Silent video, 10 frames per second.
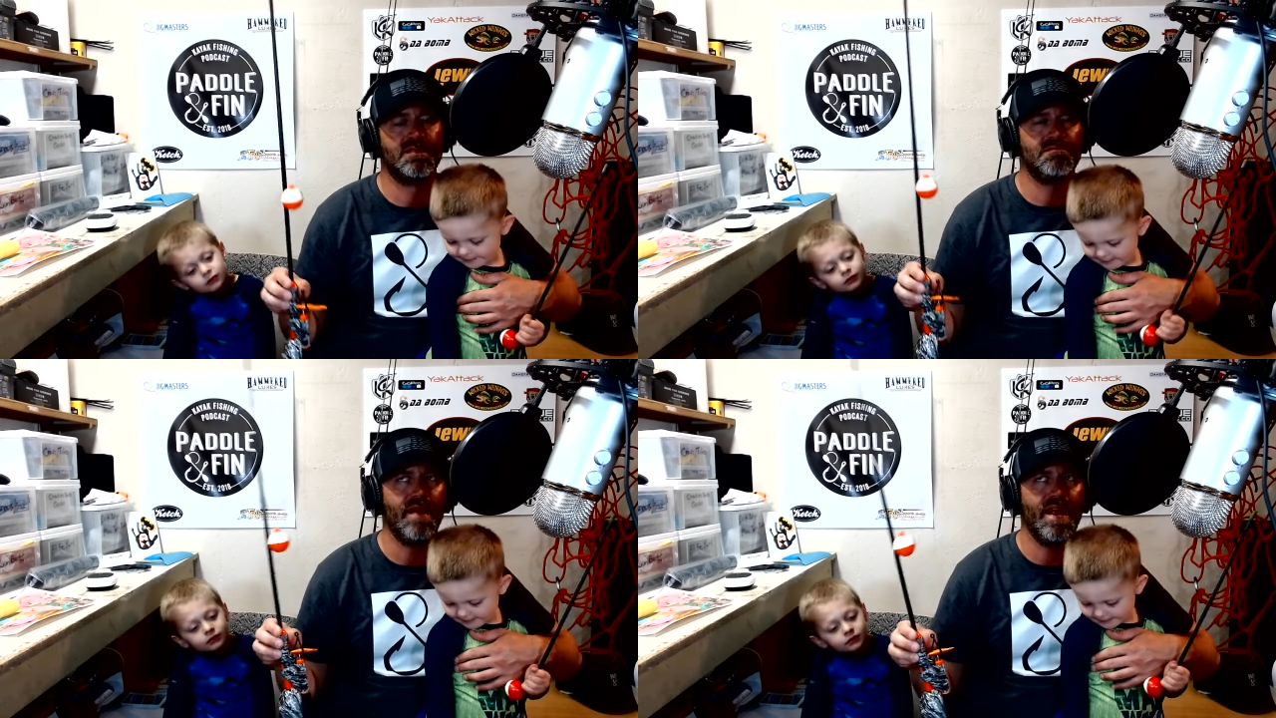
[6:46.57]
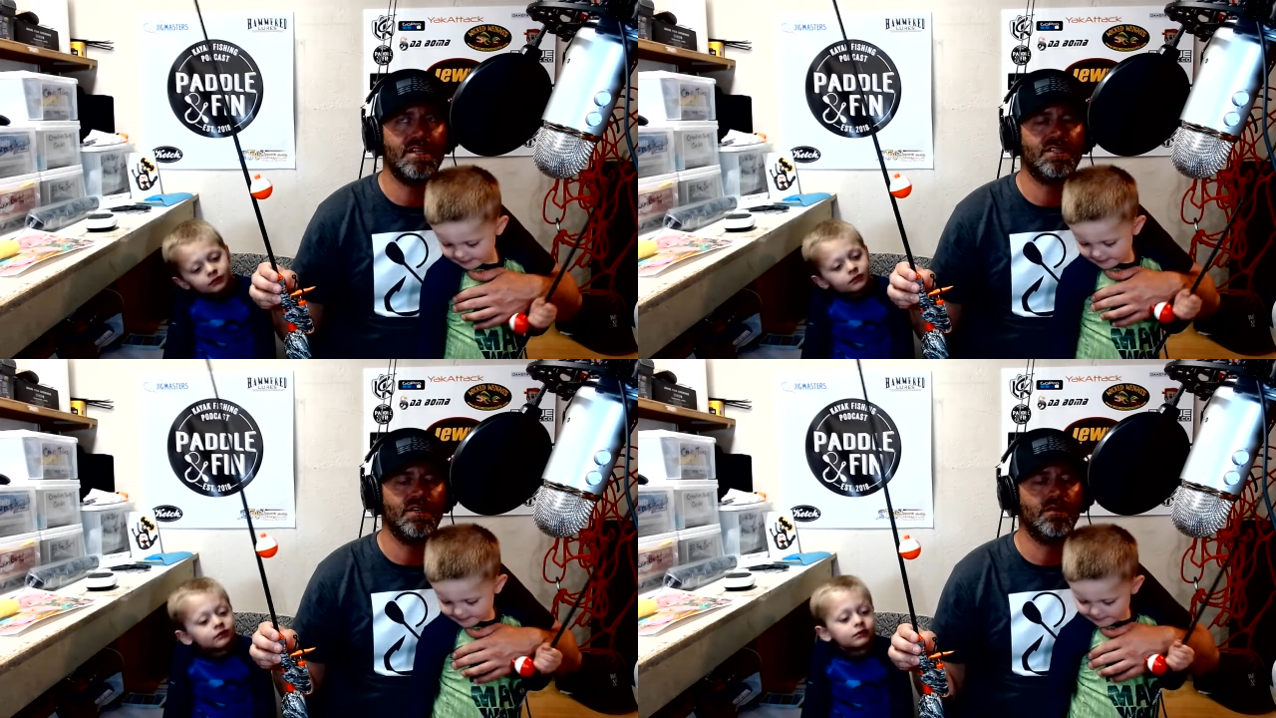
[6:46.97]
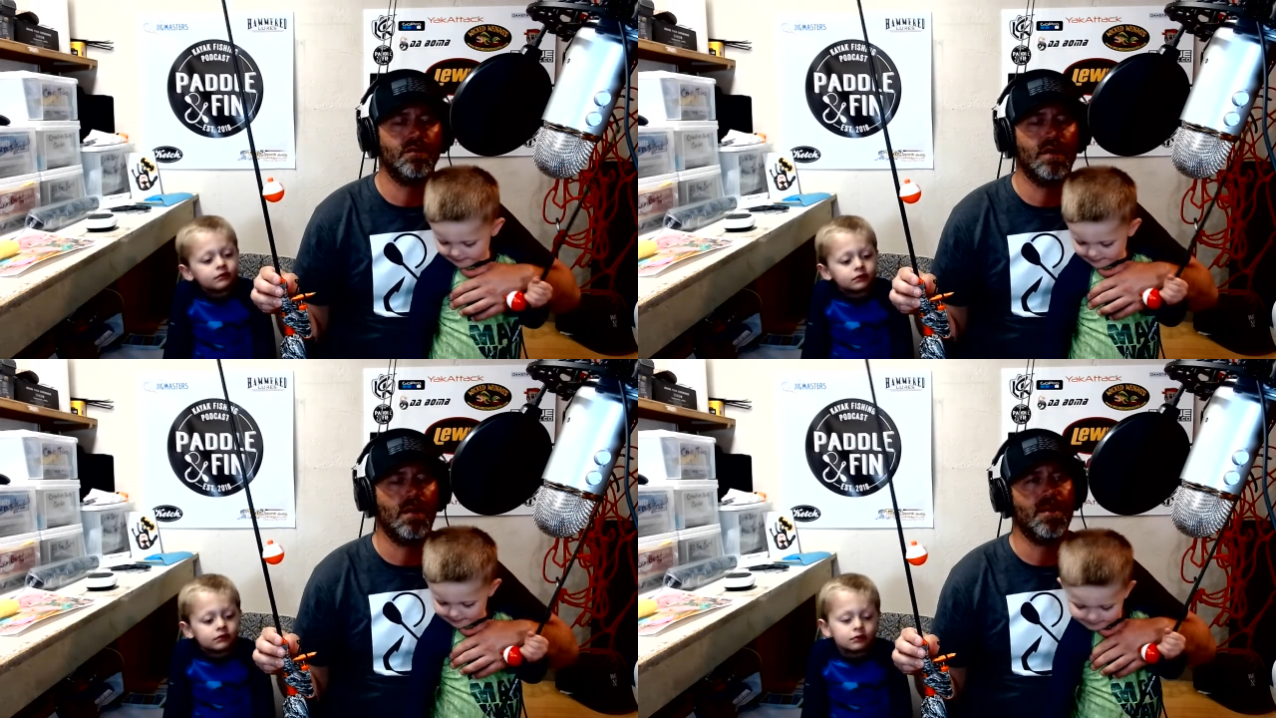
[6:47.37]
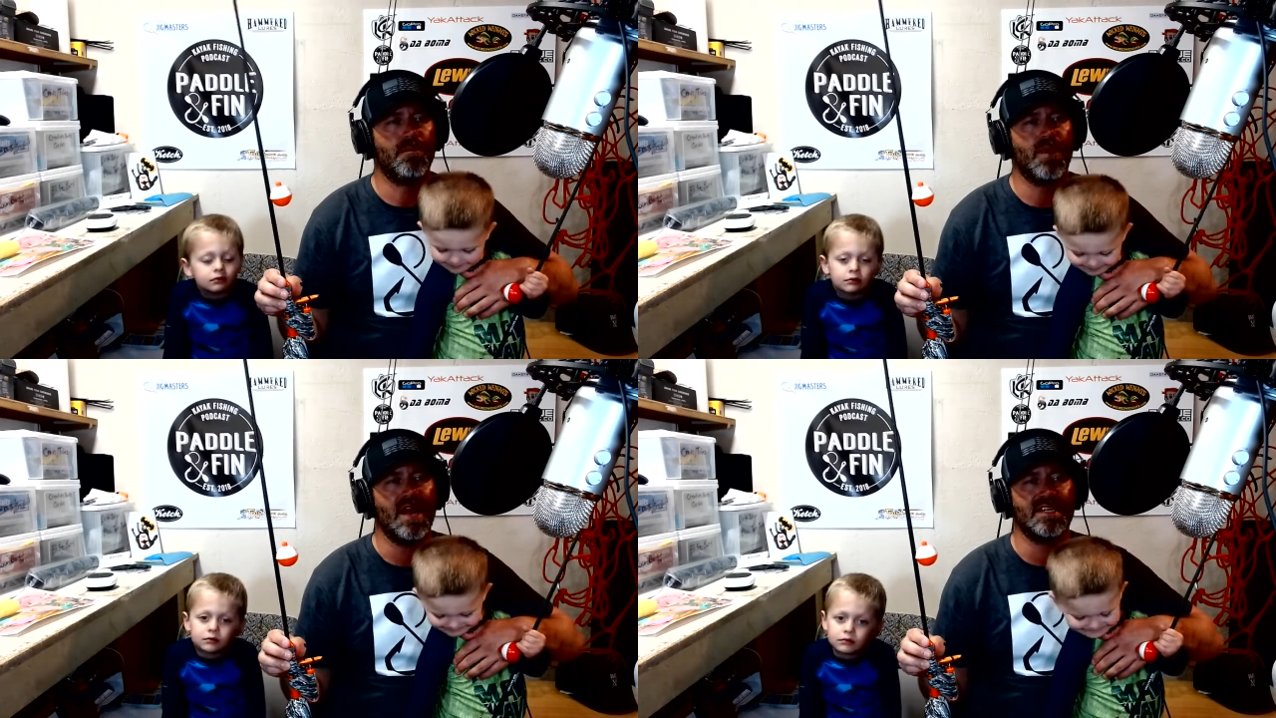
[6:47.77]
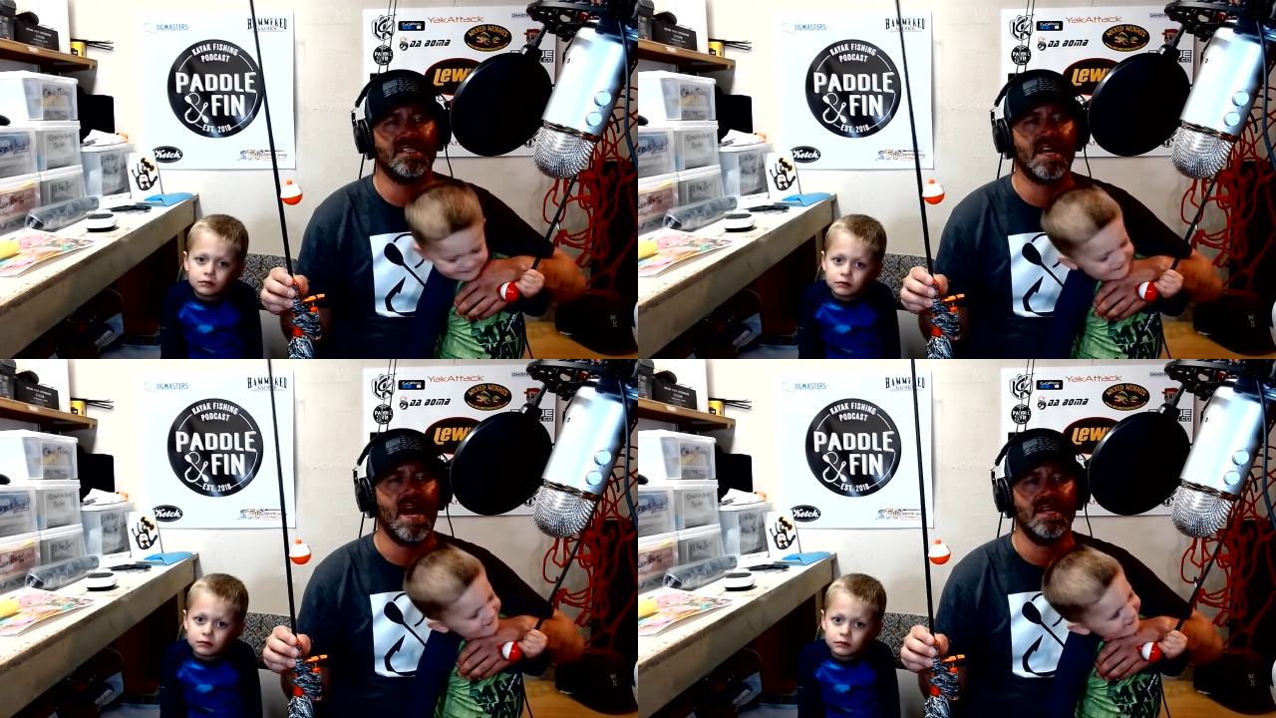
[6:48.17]
Speaker 1: made to help them practice
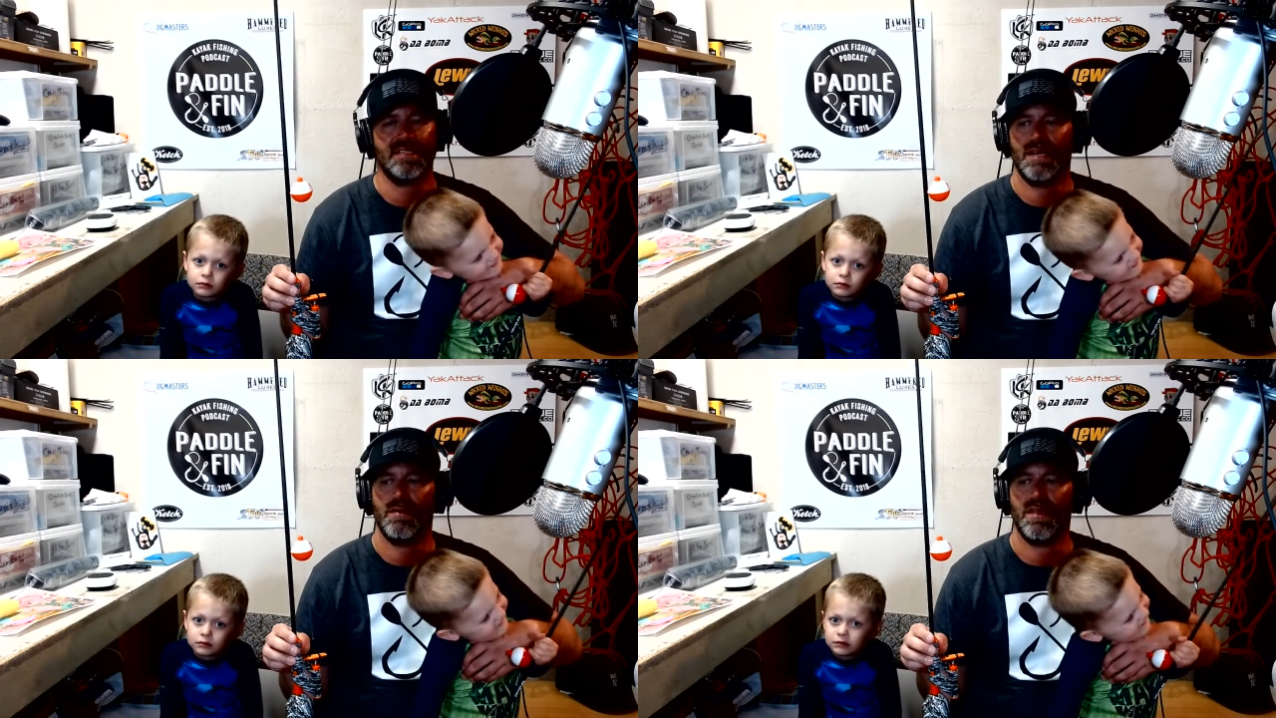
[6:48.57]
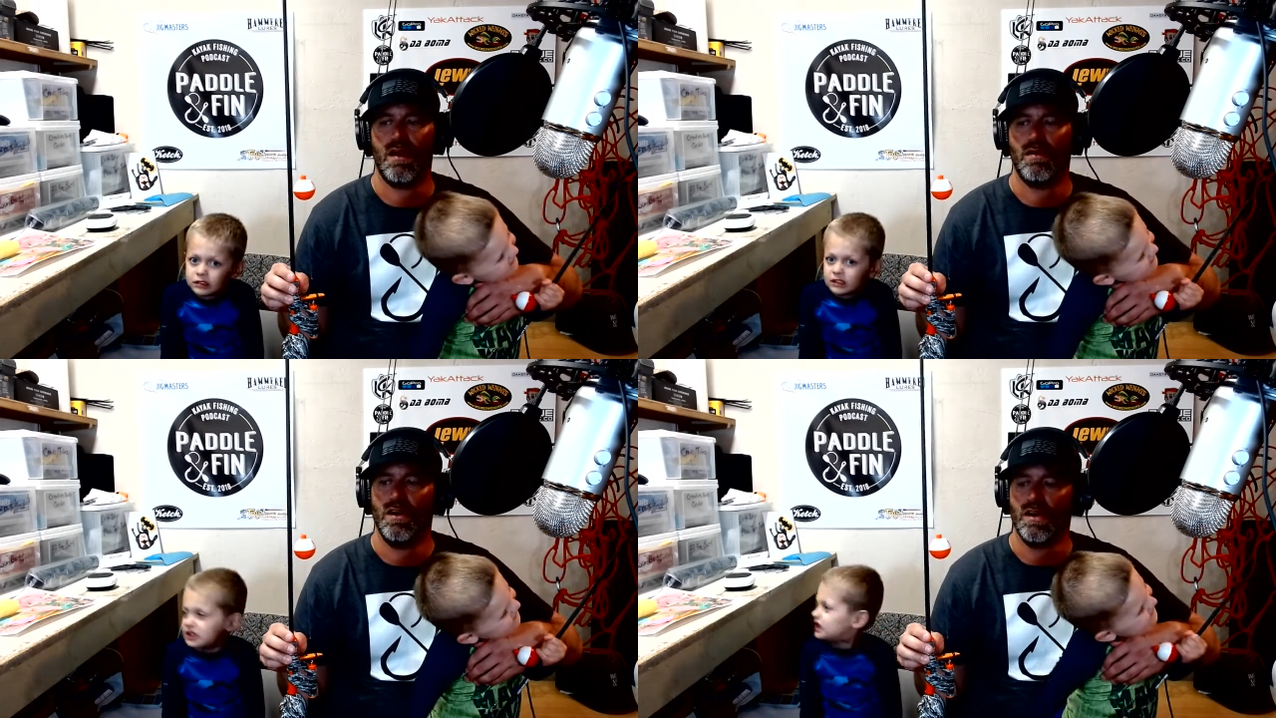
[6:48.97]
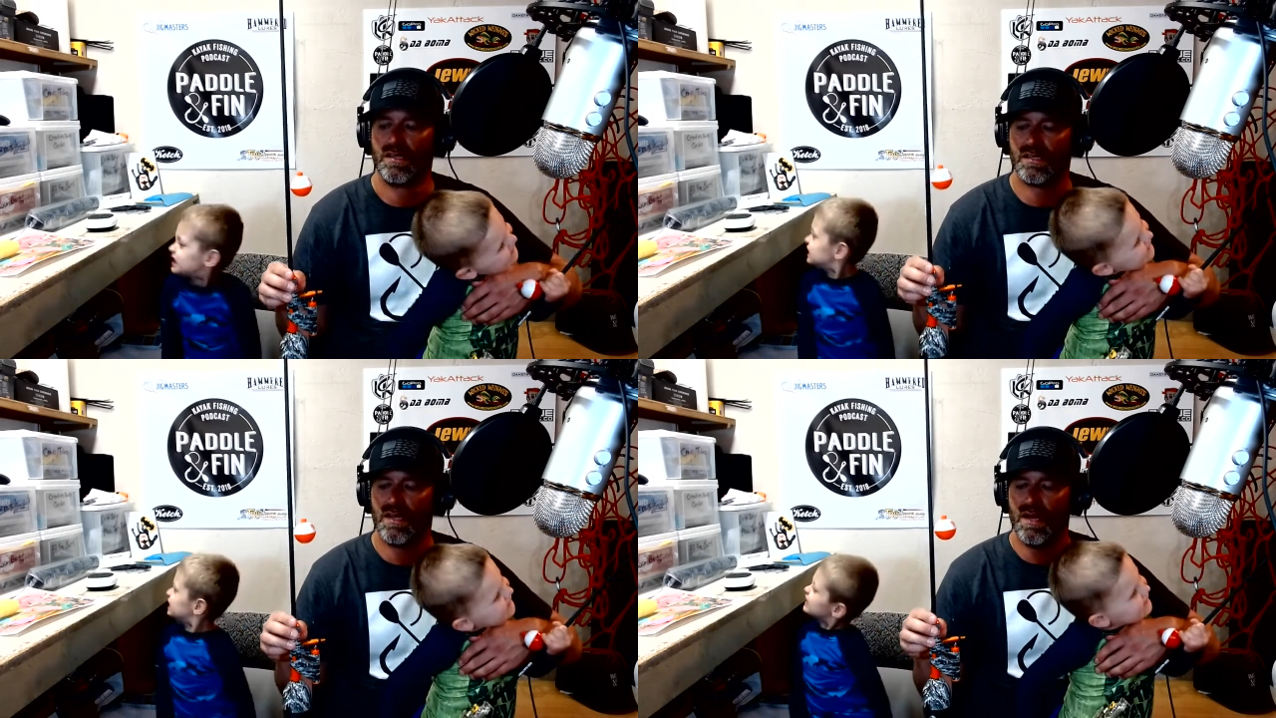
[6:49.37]
casting without hooks